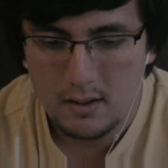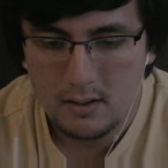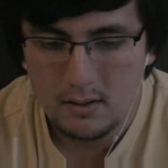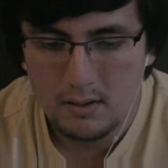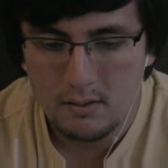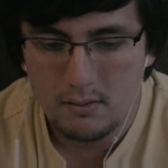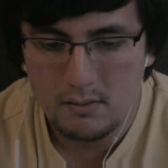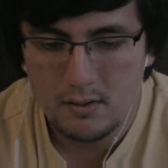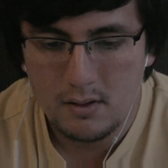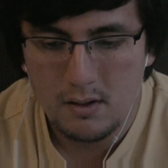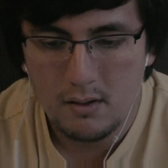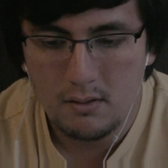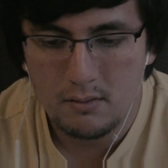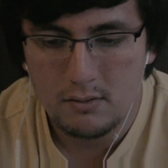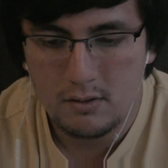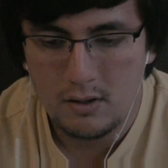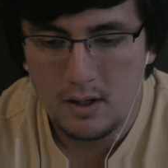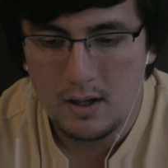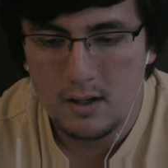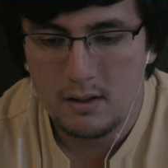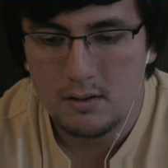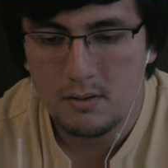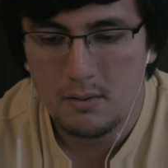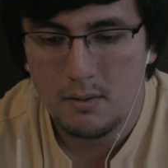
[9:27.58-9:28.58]
there's no
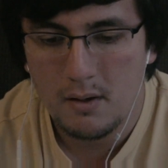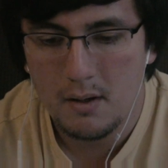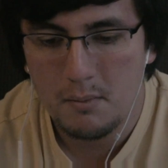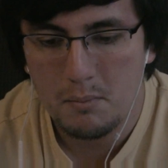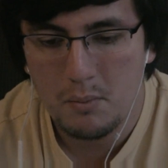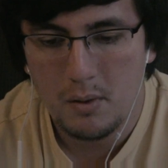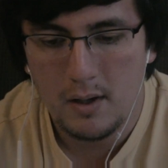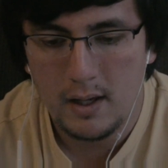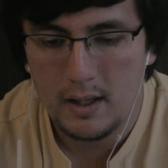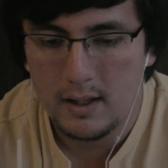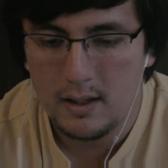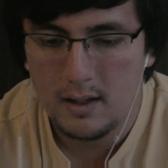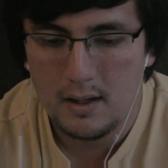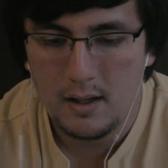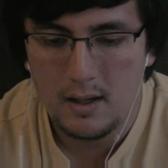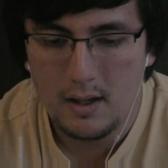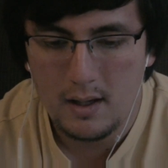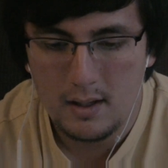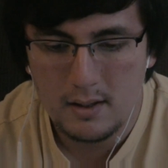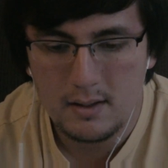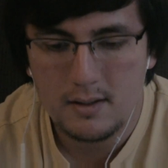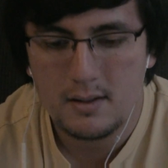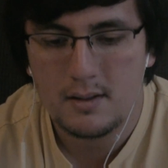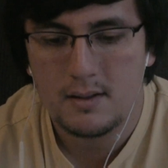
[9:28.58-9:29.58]
change to it, but
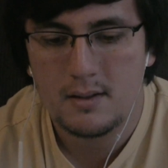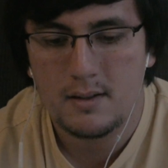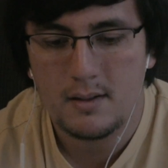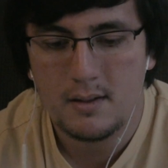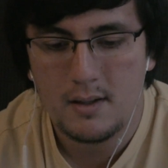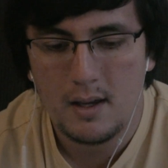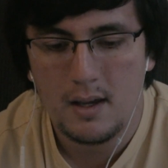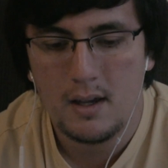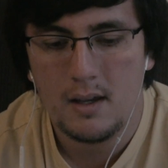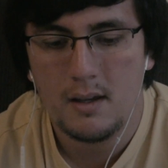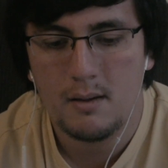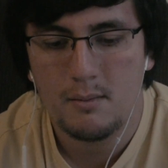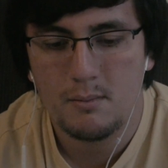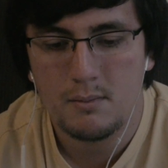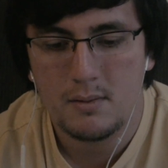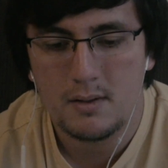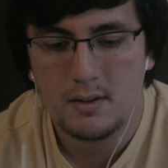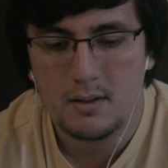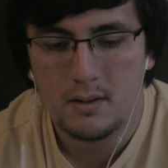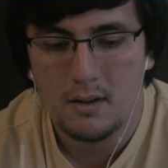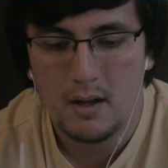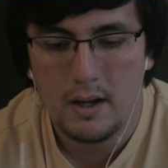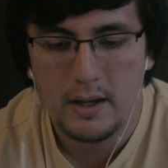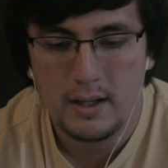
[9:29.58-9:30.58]
it
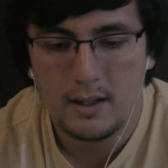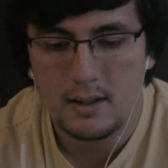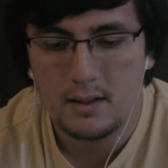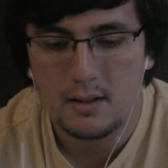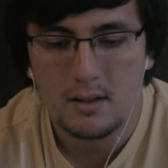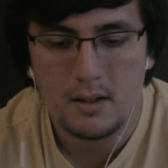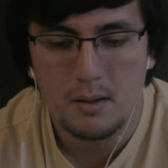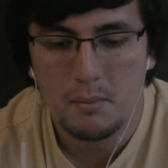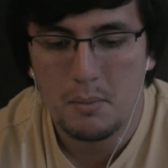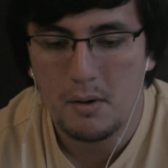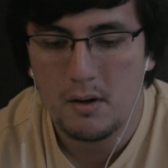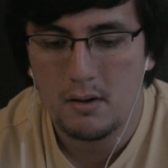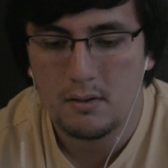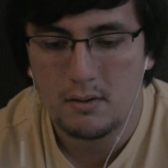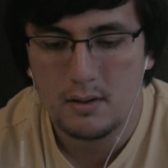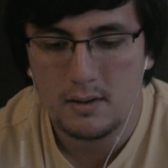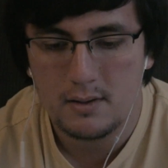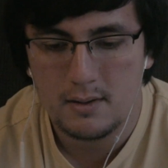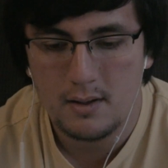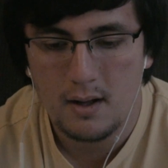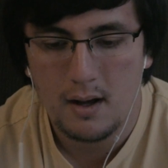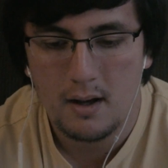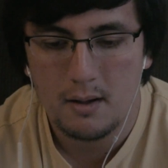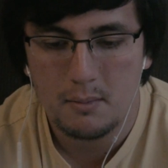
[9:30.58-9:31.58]
seems like the
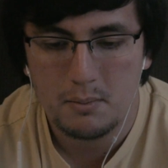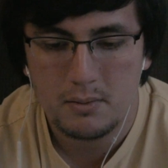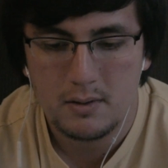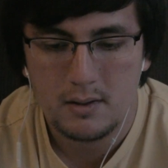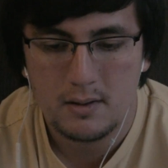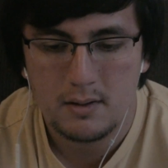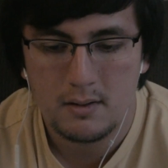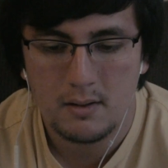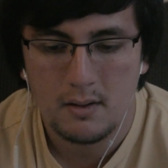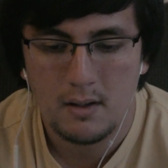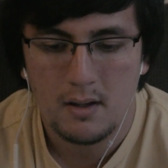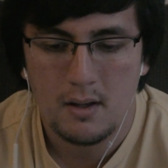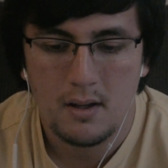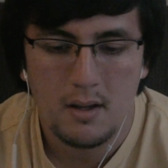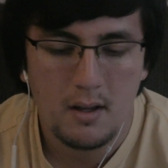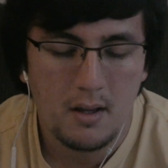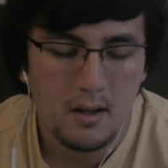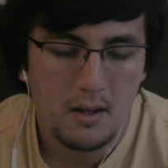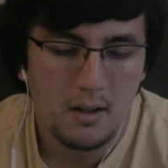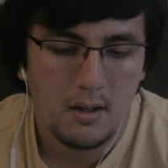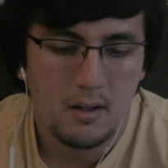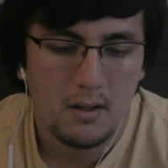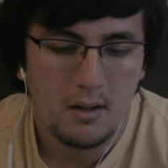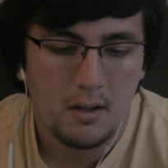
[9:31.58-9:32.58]
Pokestops
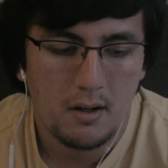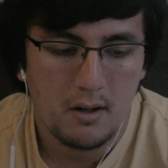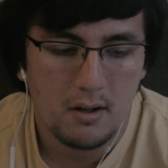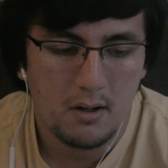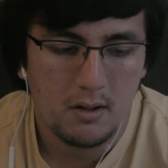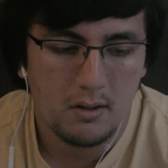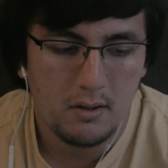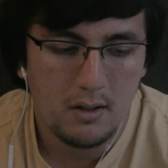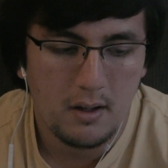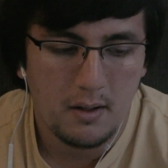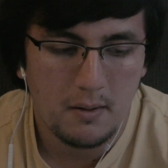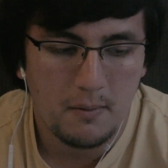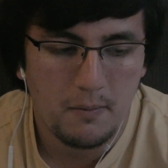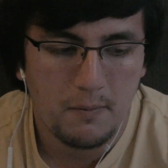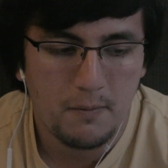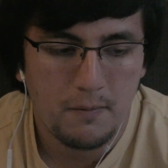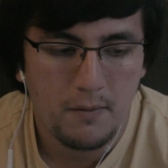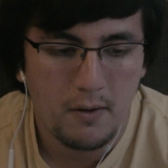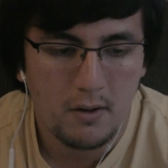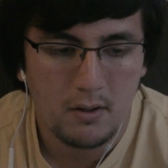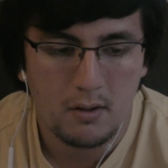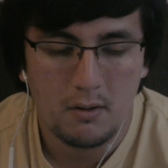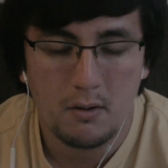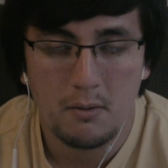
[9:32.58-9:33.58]
are like
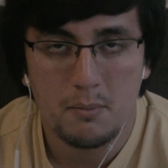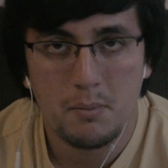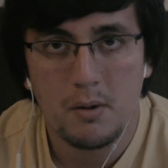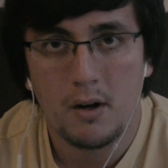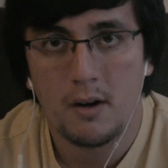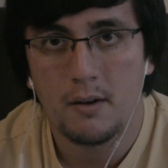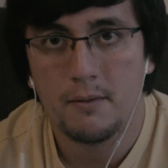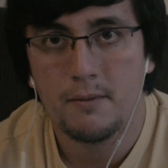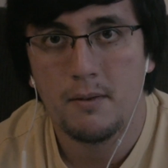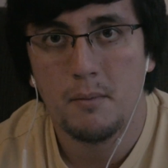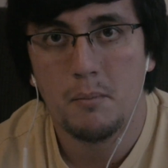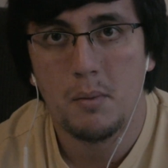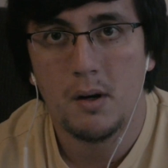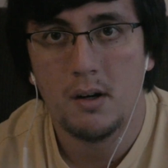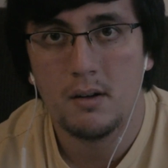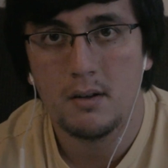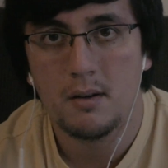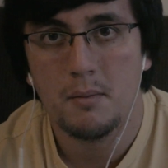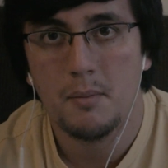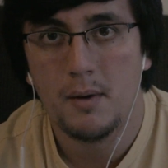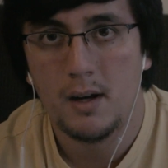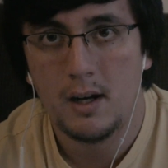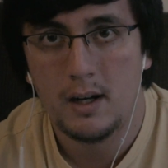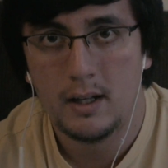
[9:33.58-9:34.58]
further apart from
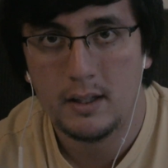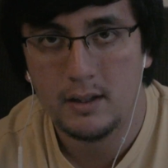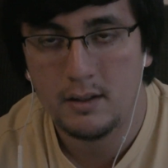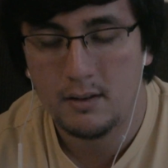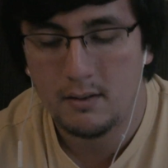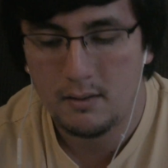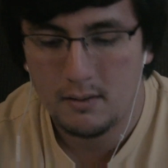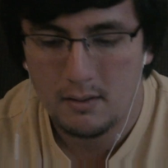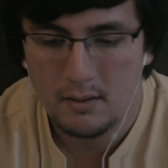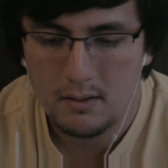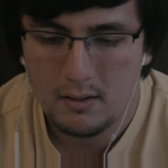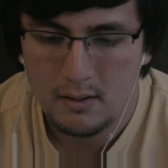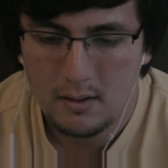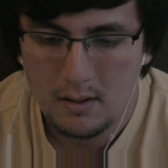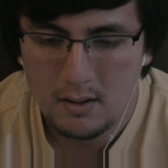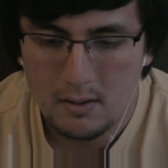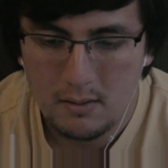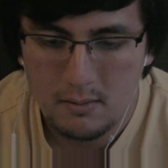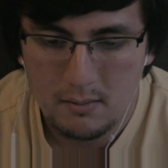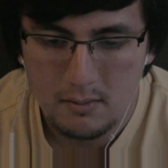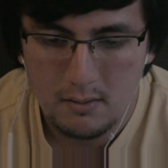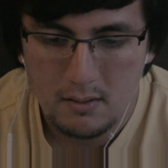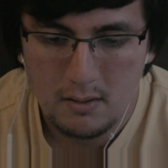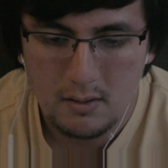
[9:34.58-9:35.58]
Pokemon
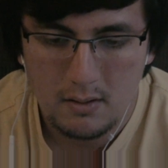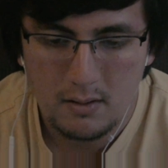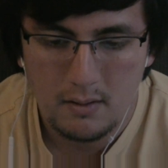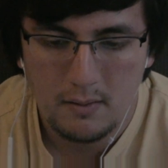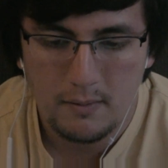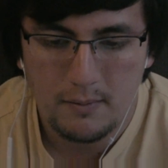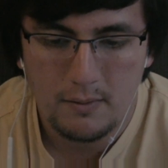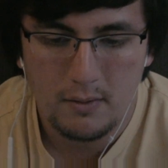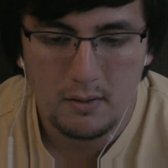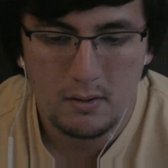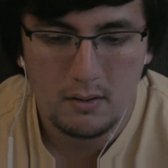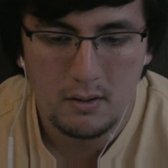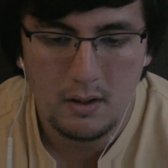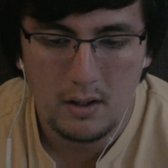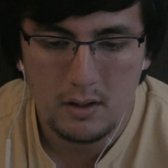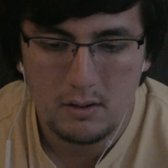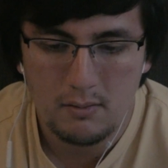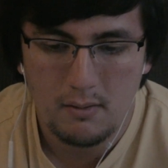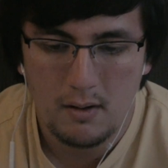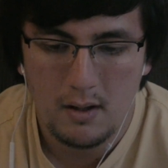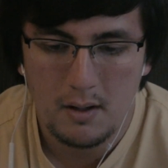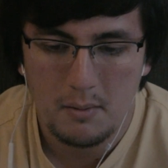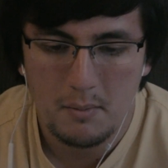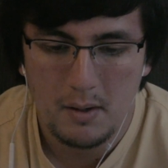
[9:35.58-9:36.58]
for like
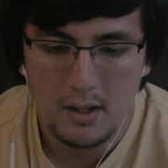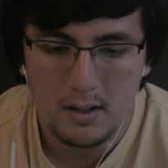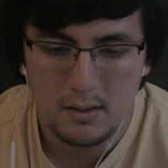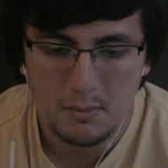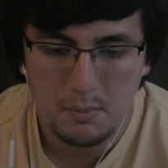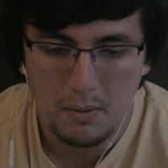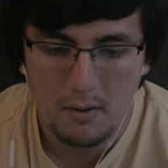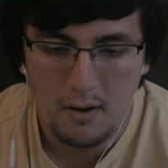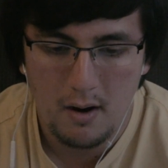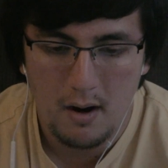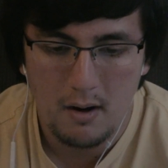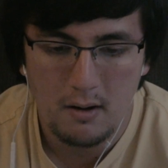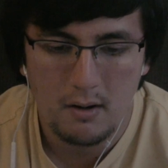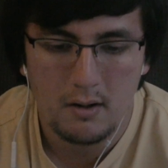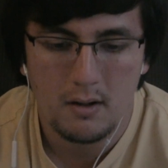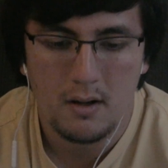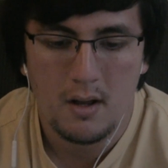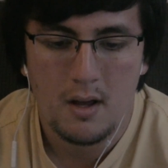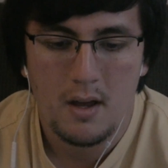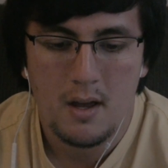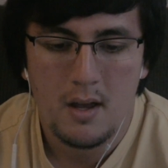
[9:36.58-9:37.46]
20 miles per hour.